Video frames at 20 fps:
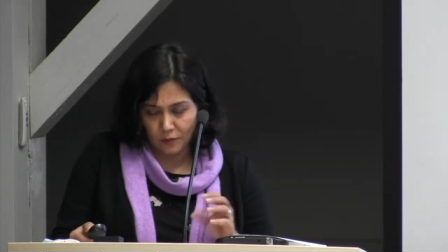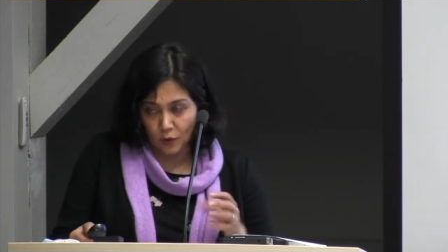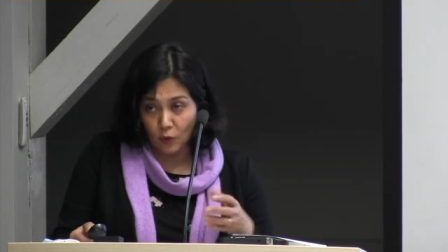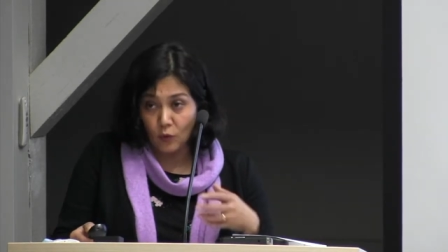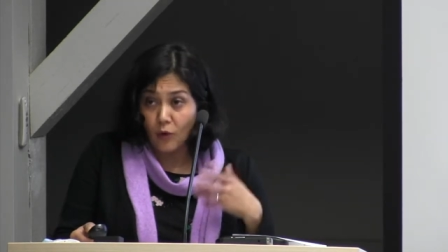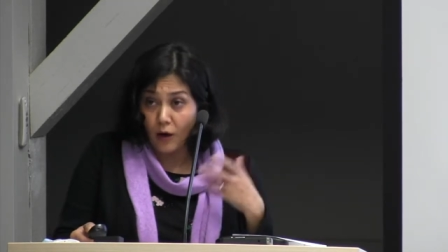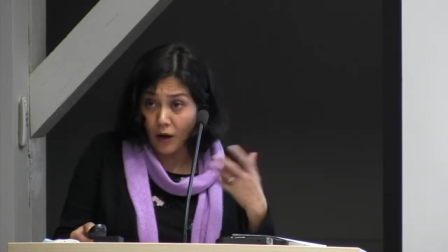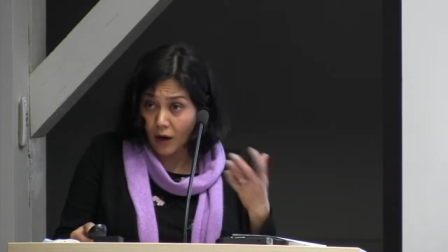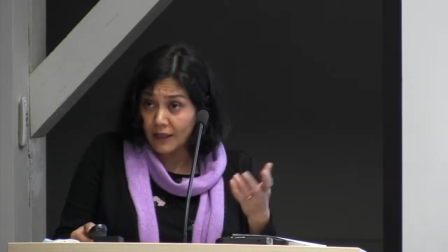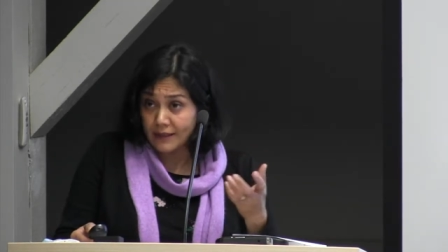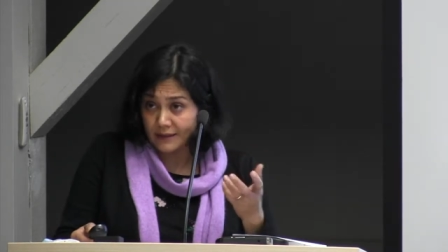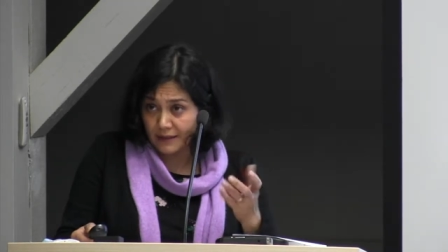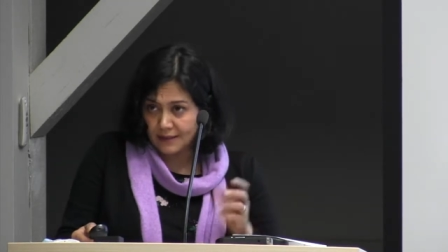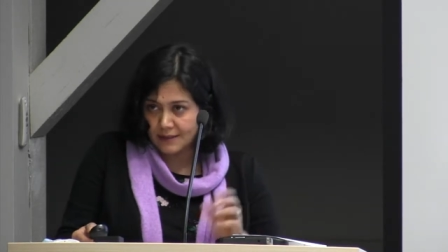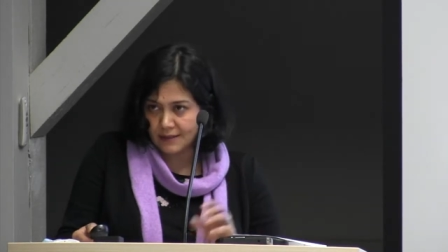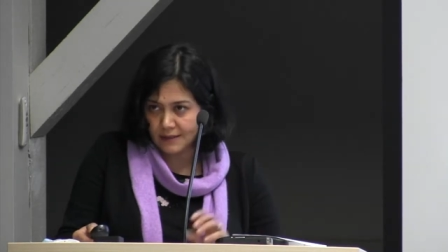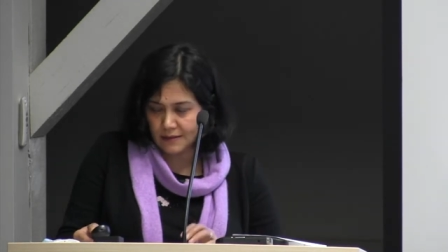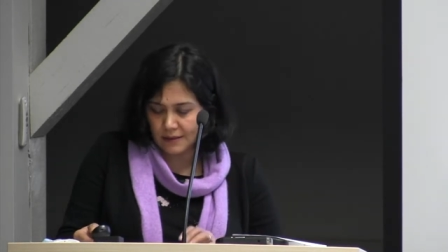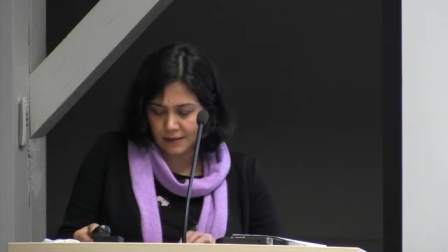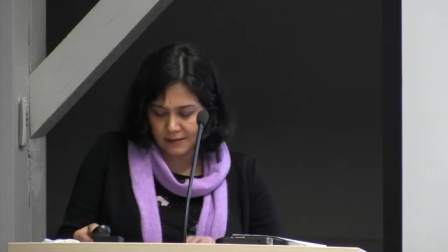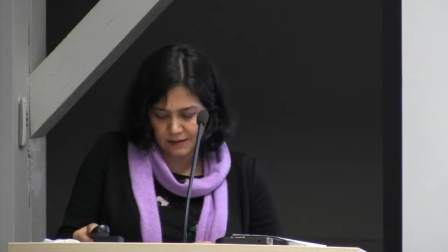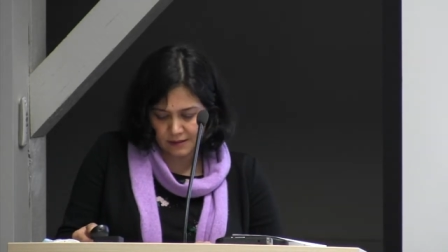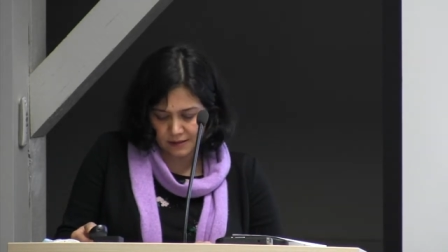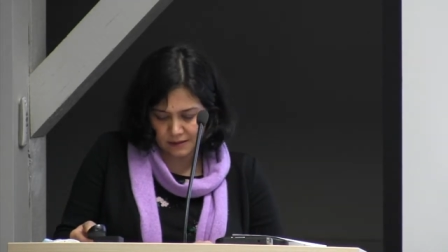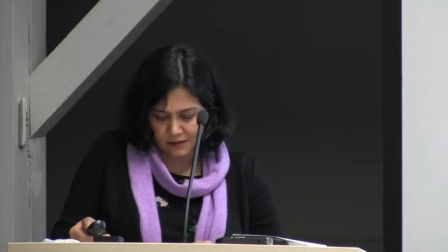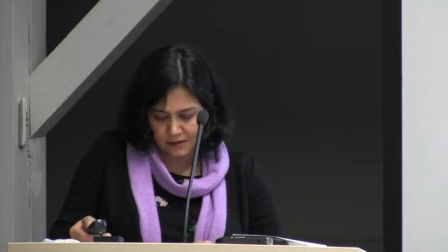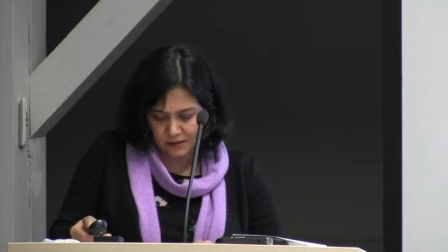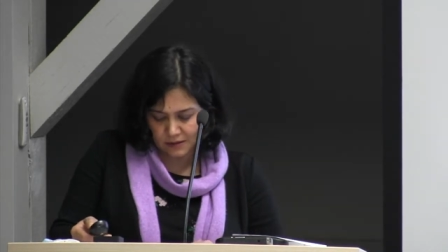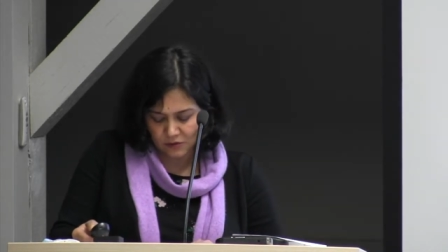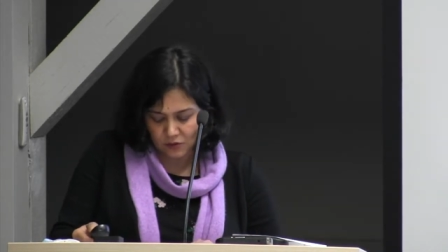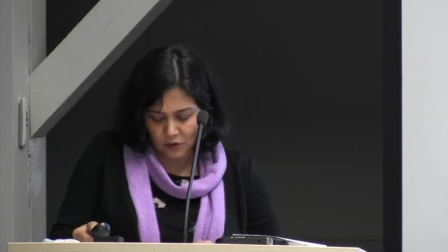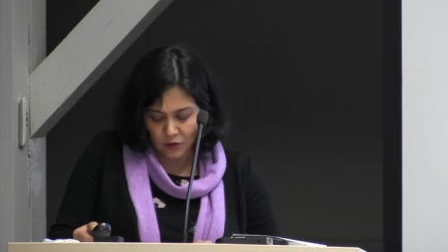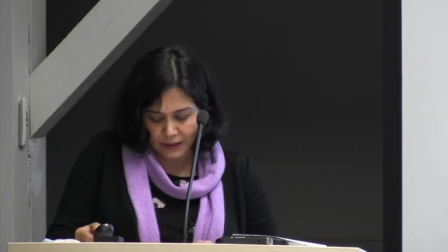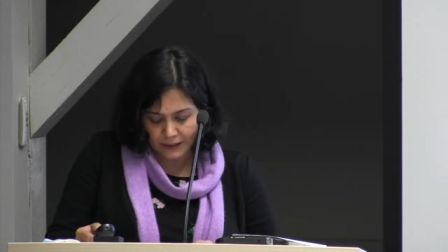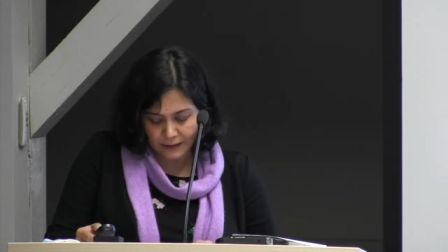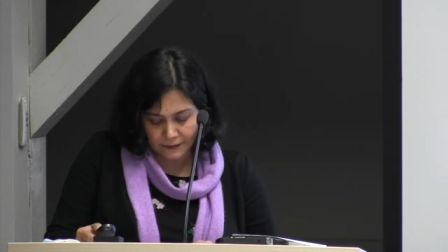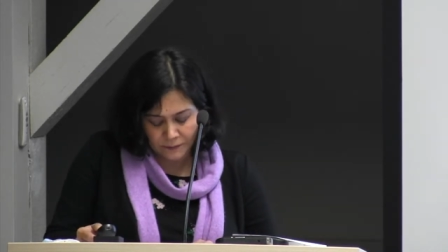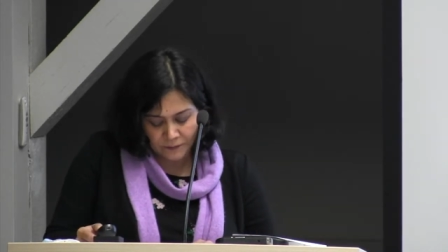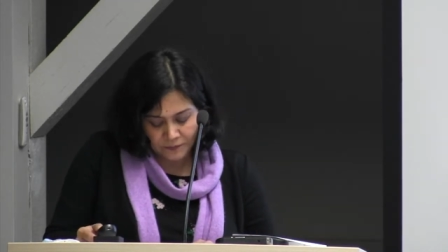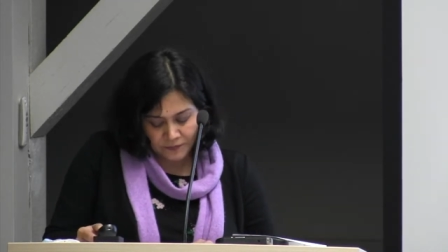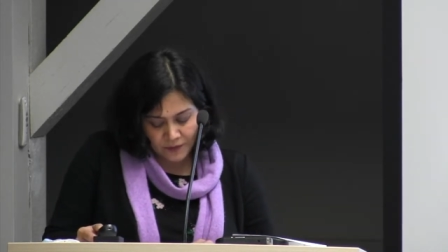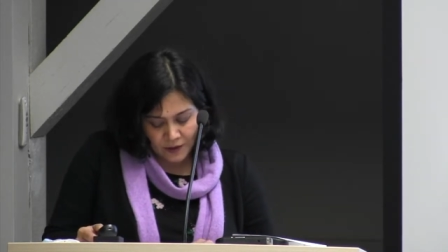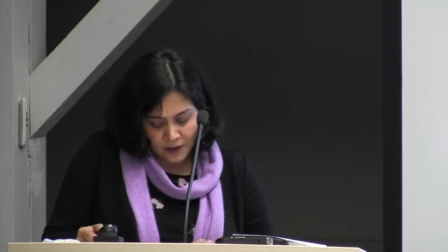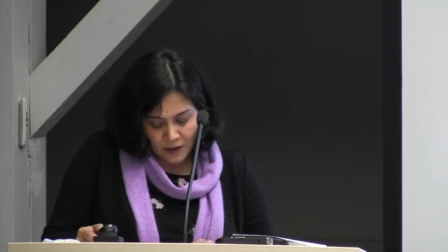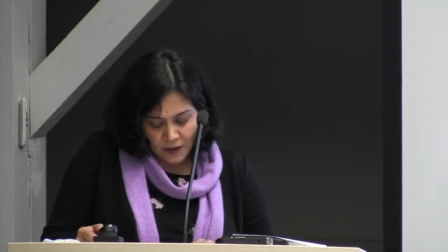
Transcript: who are these scholars.